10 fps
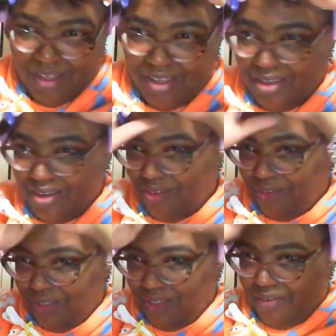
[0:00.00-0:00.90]
You know,
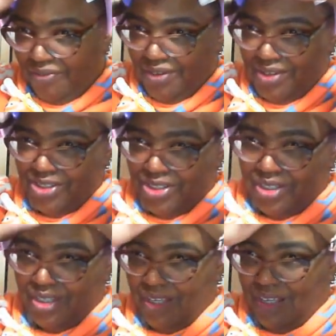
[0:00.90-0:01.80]
the definition
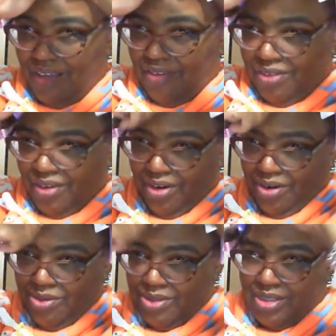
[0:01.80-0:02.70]
of the
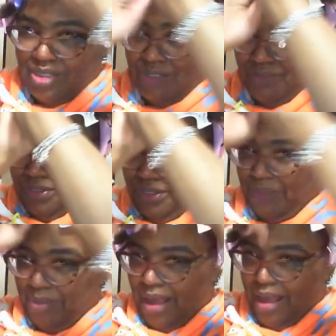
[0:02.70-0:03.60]
curls is just really
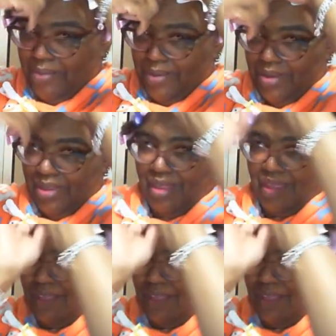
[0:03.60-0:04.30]
popping.